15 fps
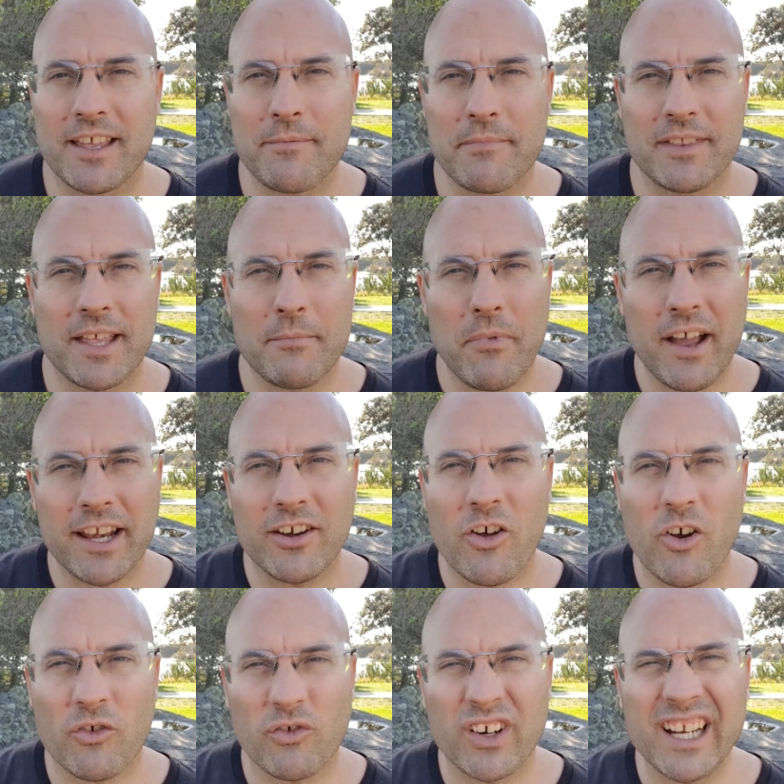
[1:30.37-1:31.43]
they might
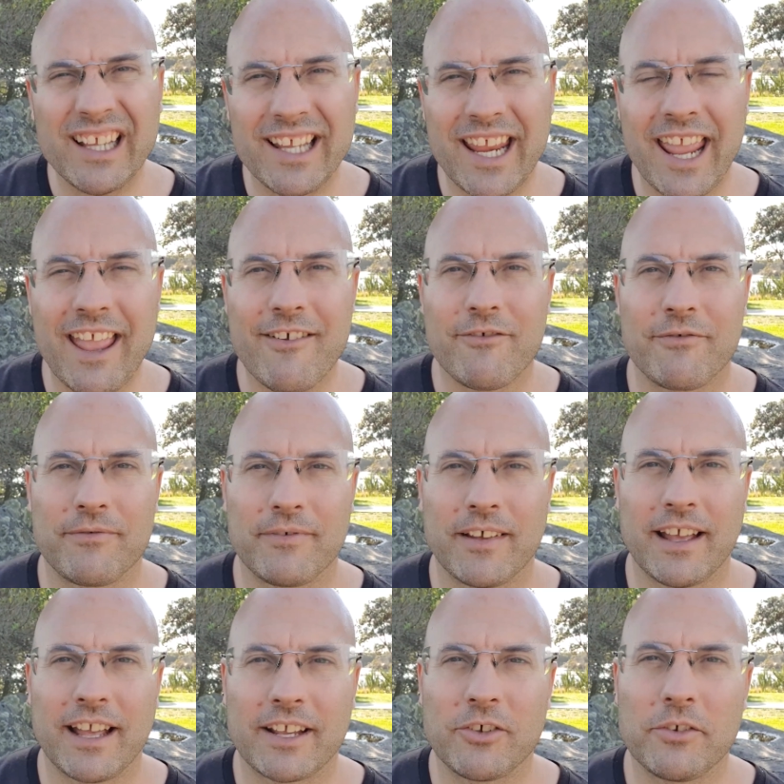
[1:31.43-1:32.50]
not really have
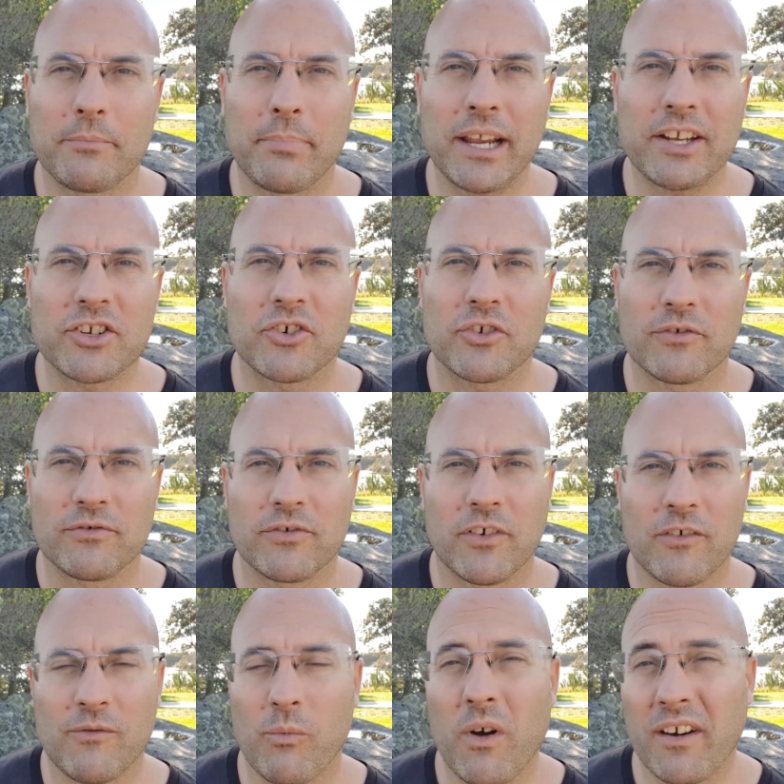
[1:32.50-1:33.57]
a good picture
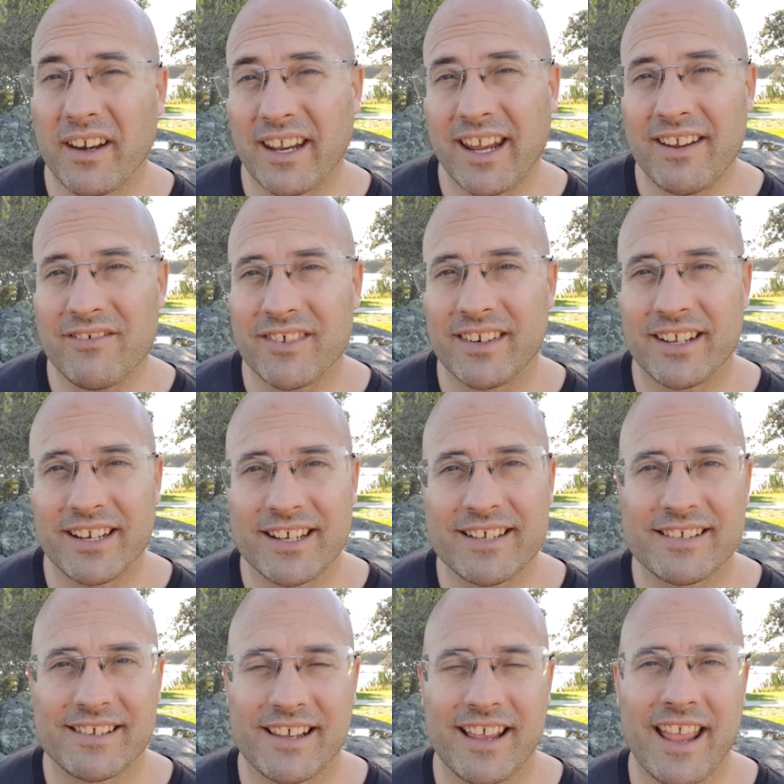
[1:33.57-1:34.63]
of what even it
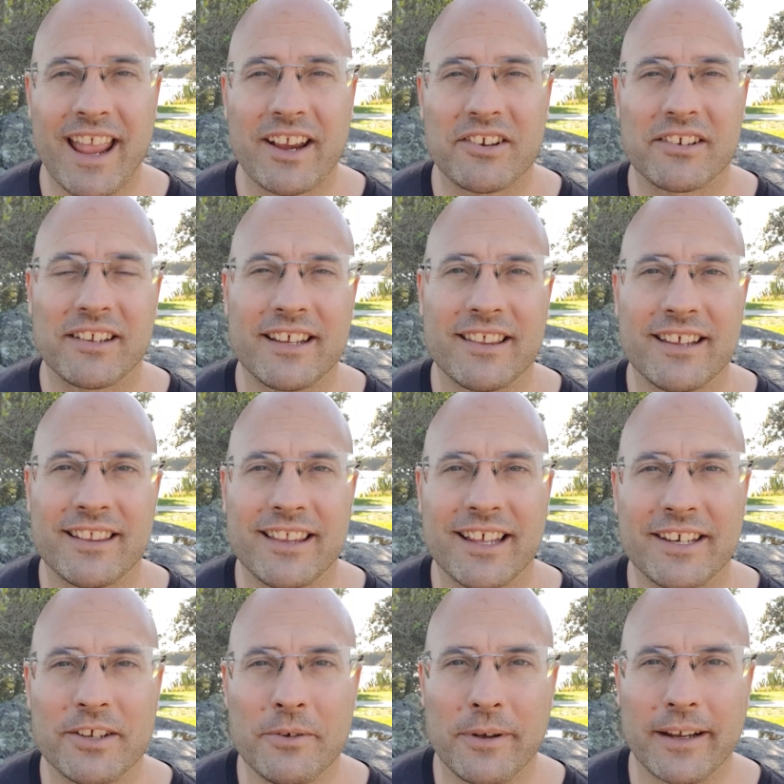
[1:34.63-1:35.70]
is actually that
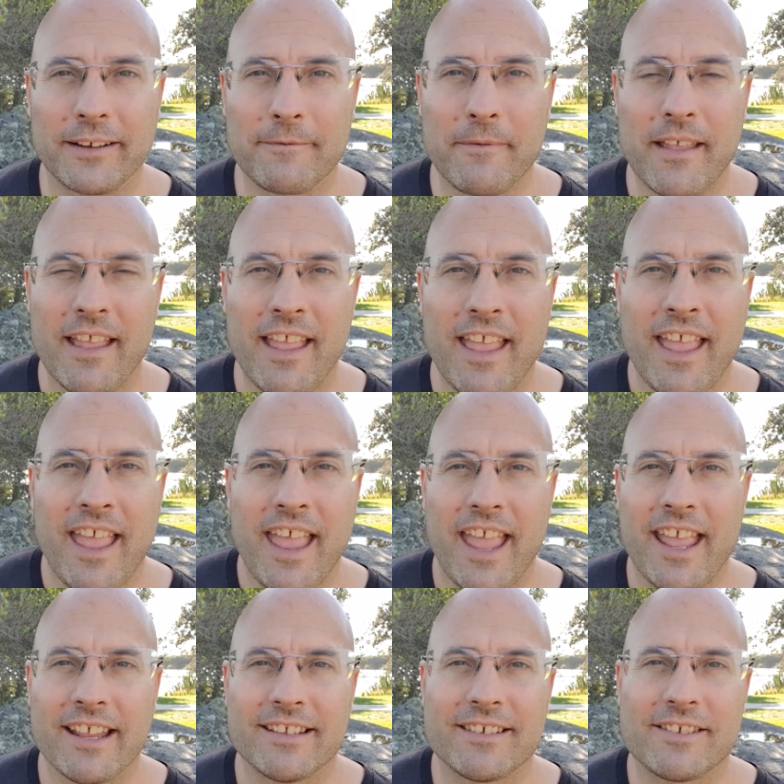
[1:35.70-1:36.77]
they're doing.
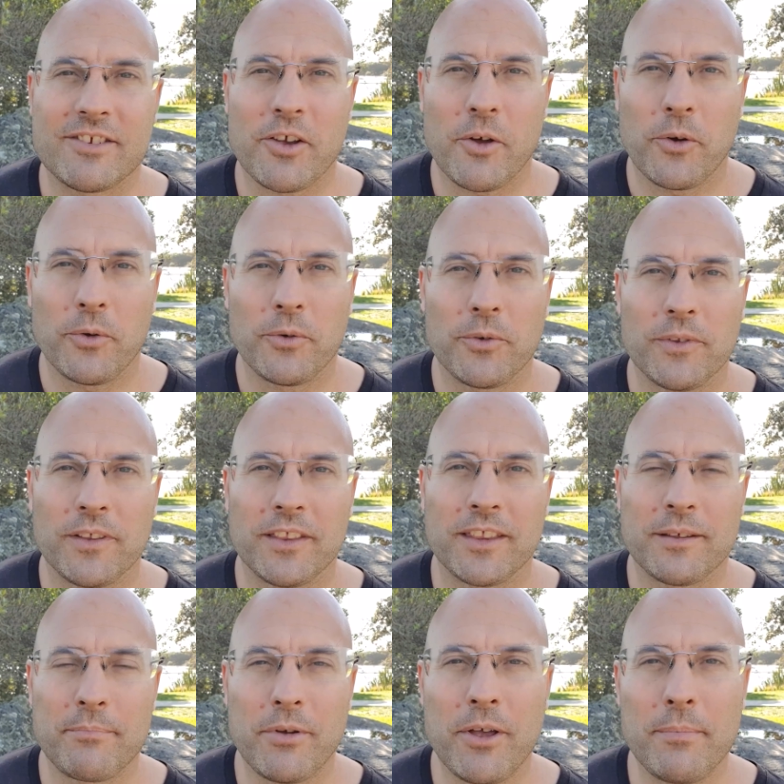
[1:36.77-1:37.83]
And so
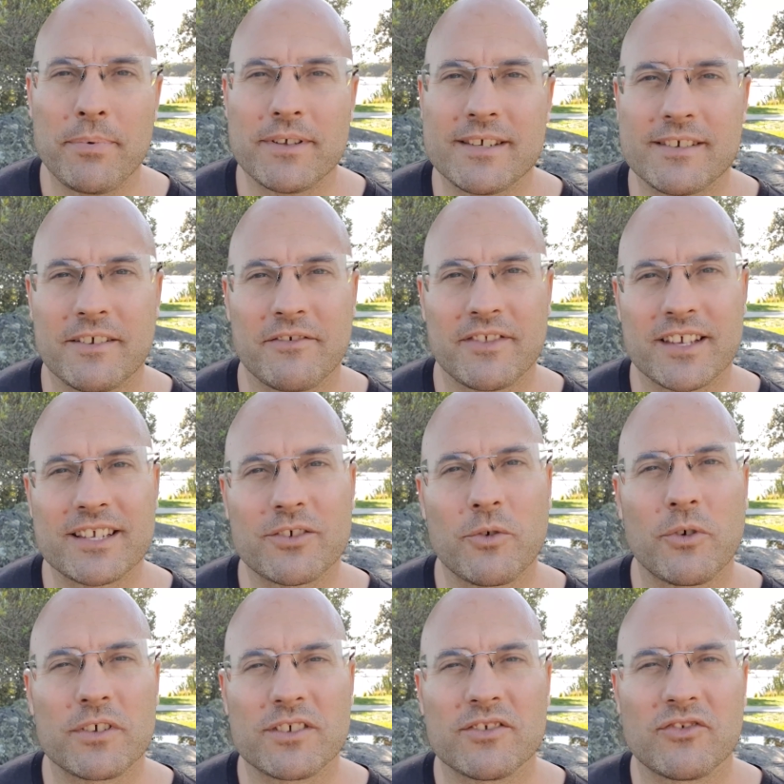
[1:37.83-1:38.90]
the purpose of this
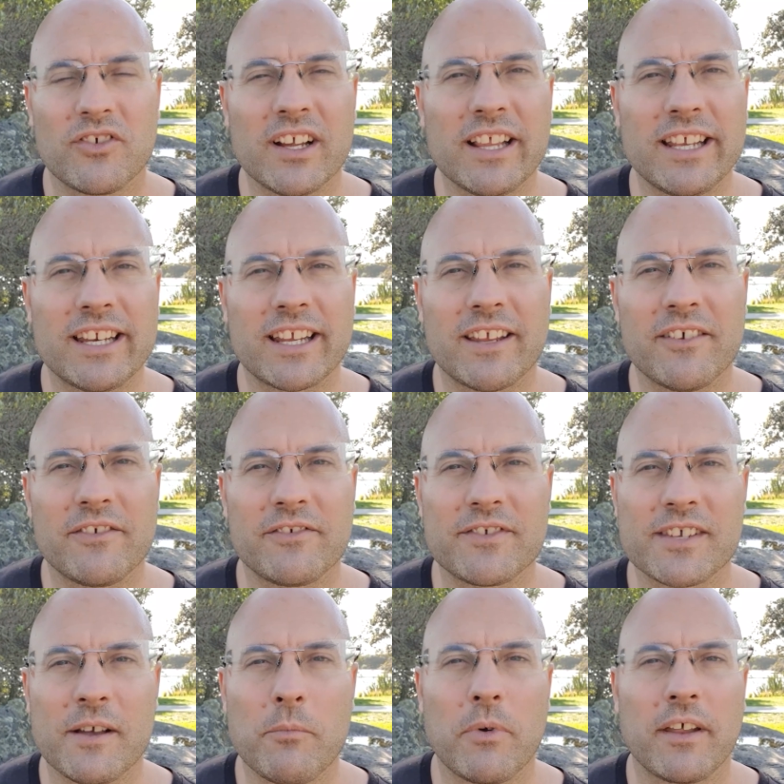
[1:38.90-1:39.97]
course is really to give
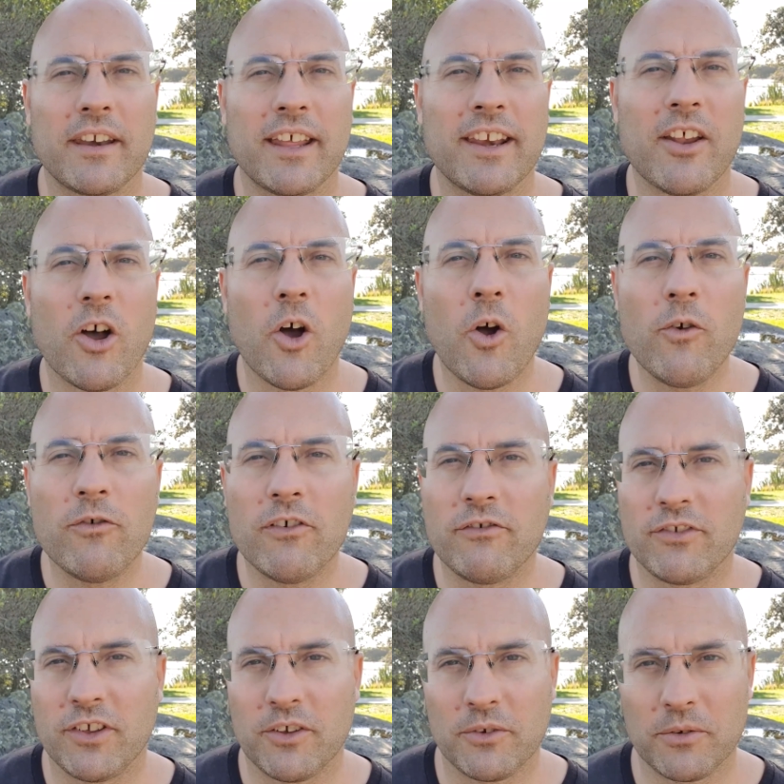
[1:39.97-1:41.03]
someone an
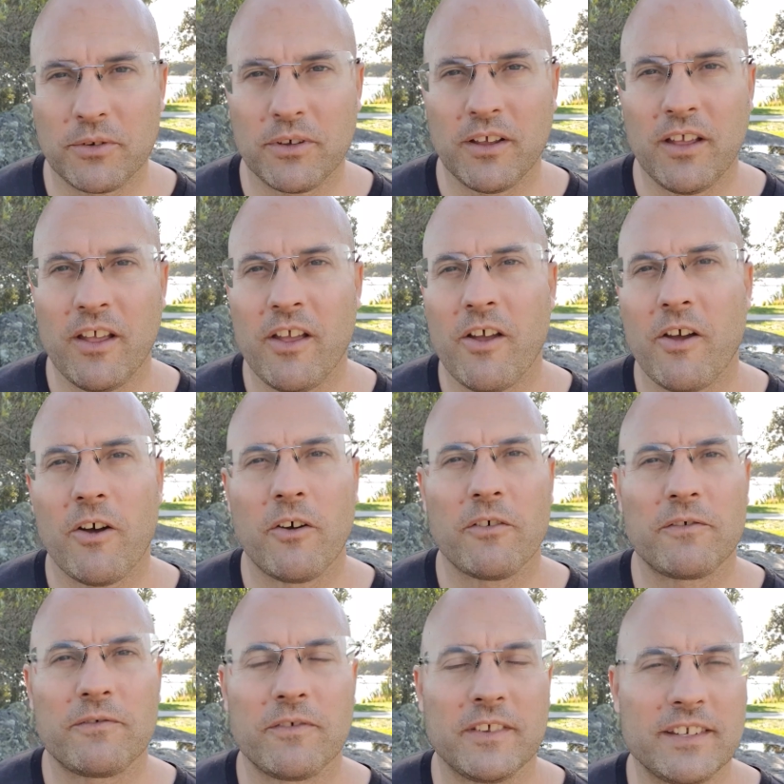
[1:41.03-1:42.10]
overview
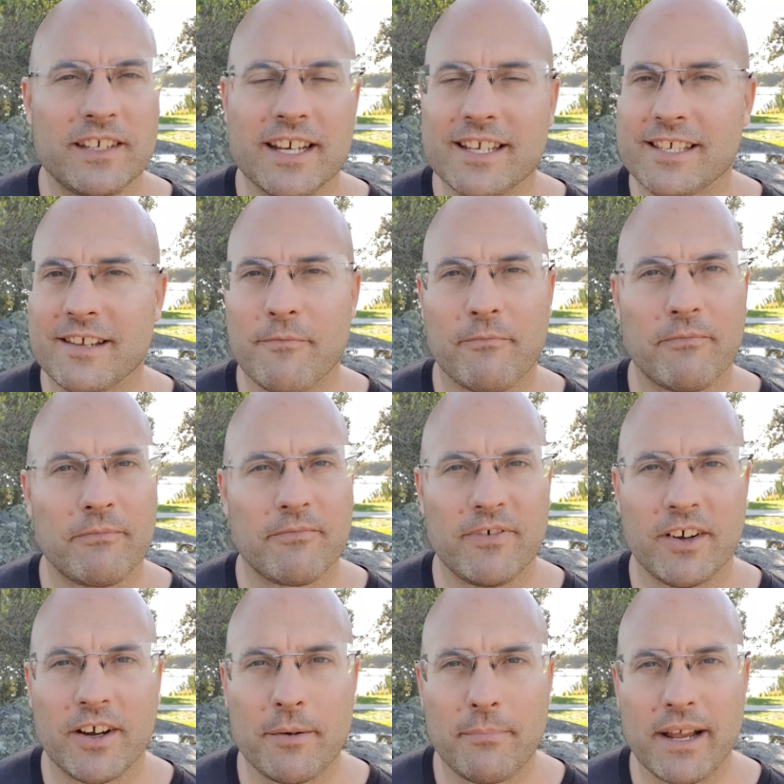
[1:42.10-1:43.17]
of just some
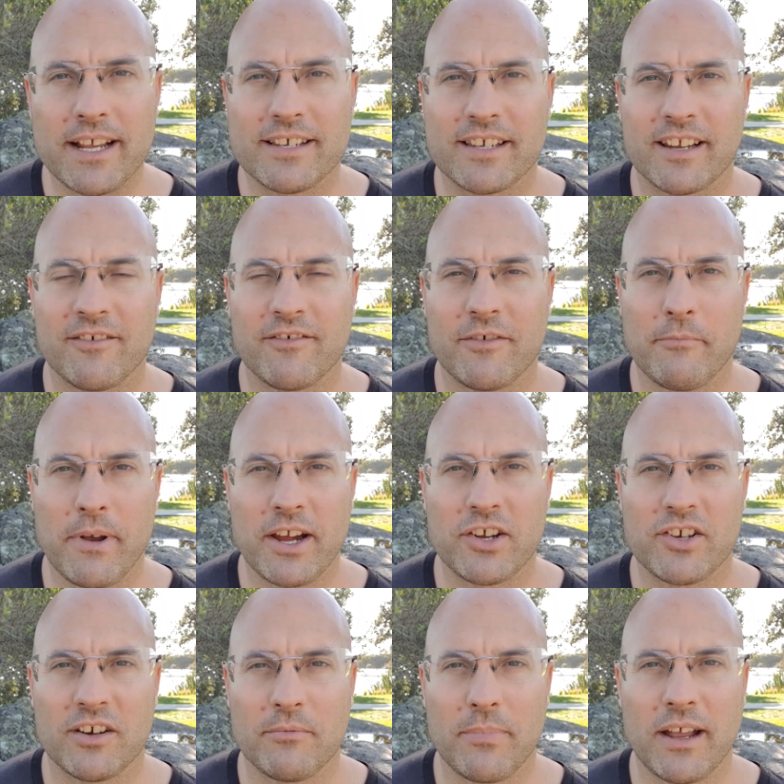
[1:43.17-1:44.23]
very basic
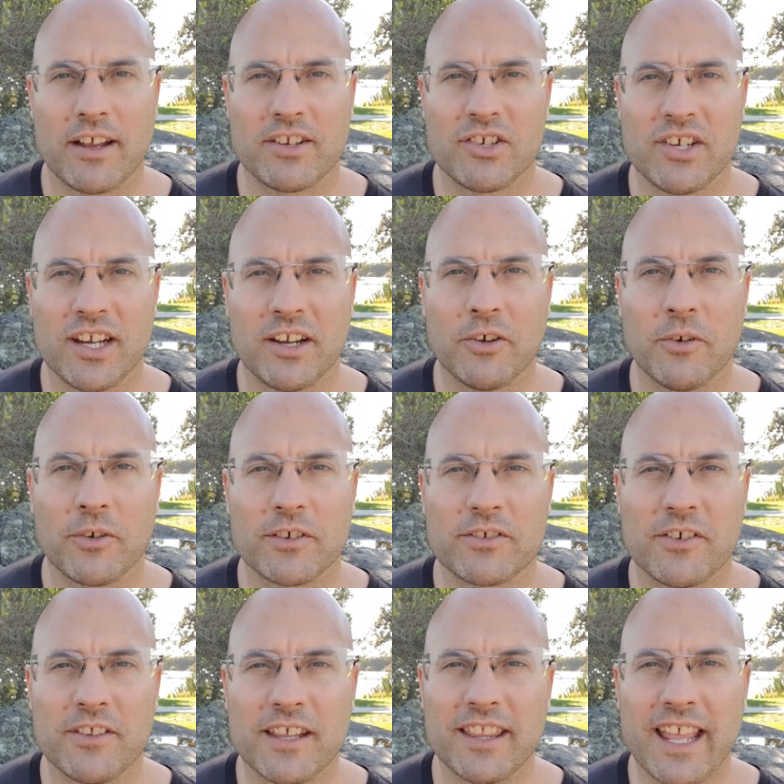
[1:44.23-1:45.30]
information about Qigong
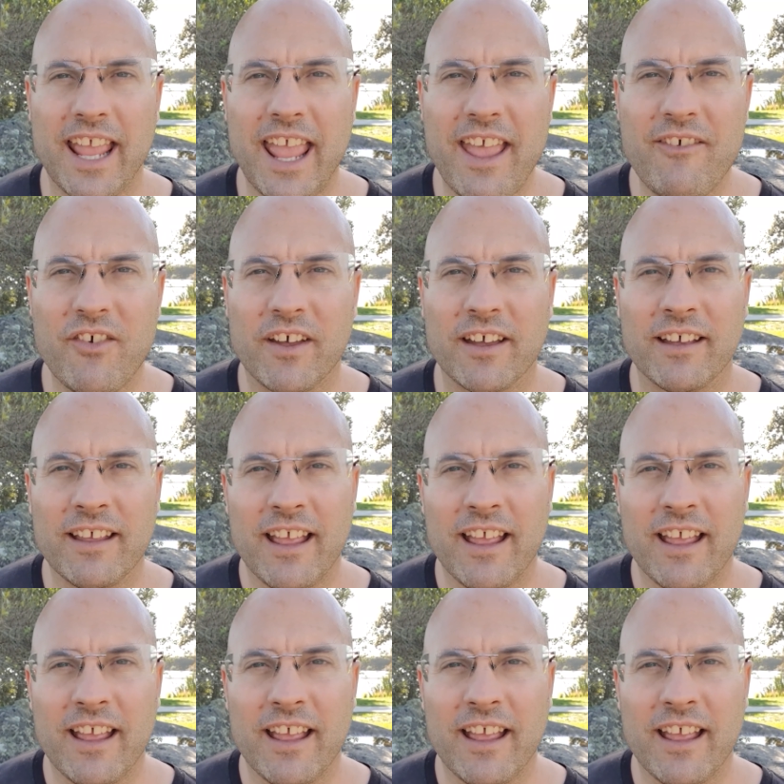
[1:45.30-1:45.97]
so that they have a